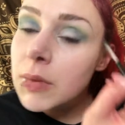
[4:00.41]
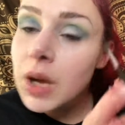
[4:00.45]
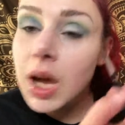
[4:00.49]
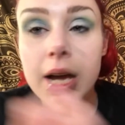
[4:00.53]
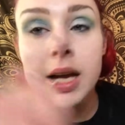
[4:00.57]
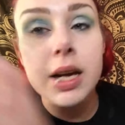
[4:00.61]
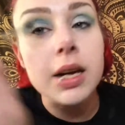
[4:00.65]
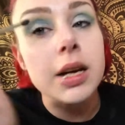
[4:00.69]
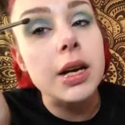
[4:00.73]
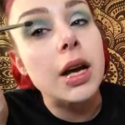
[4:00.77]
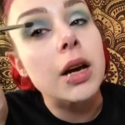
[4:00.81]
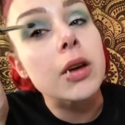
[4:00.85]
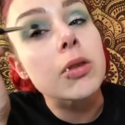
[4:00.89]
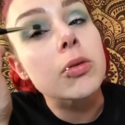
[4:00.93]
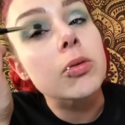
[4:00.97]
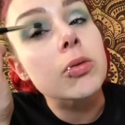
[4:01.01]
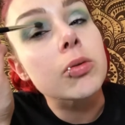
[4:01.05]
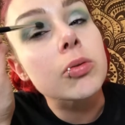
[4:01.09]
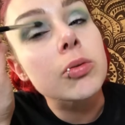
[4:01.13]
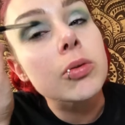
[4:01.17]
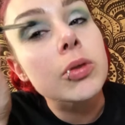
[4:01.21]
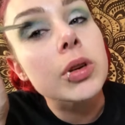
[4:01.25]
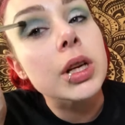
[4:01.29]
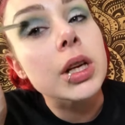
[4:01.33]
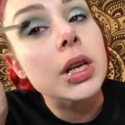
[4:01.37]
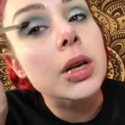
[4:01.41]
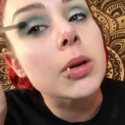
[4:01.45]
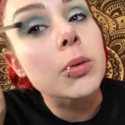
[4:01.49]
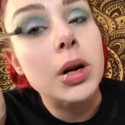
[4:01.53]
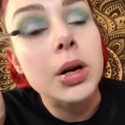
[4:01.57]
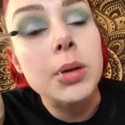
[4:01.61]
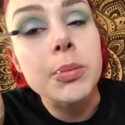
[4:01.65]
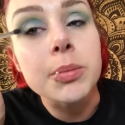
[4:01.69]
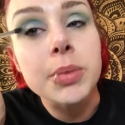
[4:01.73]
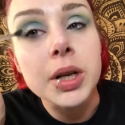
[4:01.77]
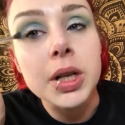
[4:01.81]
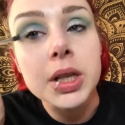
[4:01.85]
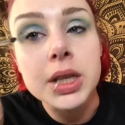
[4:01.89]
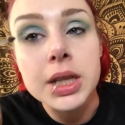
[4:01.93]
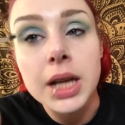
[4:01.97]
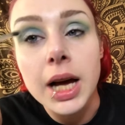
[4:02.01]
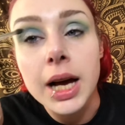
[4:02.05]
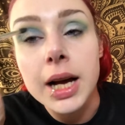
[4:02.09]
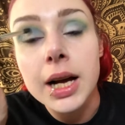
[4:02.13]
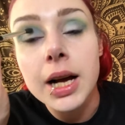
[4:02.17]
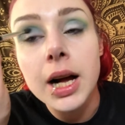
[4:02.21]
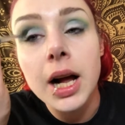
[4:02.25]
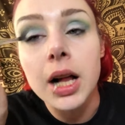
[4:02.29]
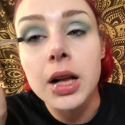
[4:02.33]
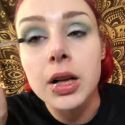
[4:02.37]
And I really want to build that
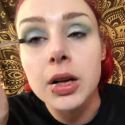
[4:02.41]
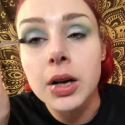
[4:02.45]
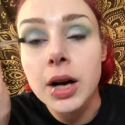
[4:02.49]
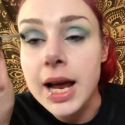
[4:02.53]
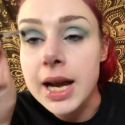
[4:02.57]
color